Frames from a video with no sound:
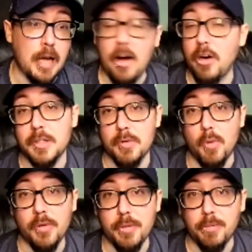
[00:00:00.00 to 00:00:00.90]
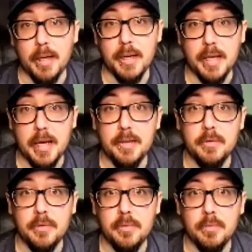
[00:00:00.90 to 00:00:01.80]
I honestly want to replay it
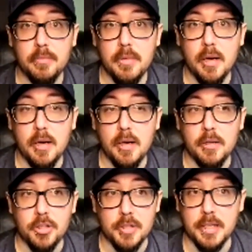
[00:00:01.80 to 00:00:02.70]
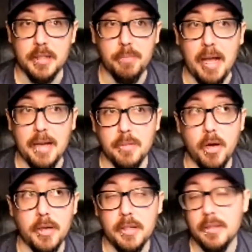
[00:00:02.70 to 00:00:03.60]
again just to get the platinum
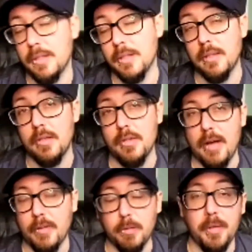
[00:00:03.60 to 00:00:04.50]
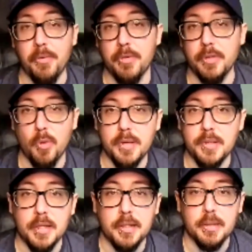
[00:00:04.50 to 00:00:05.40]
on it, because you have to play through it
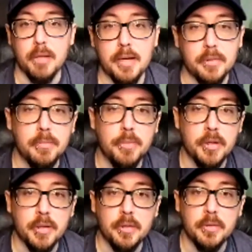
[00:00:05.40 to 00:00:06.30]
twice to get the platinum, but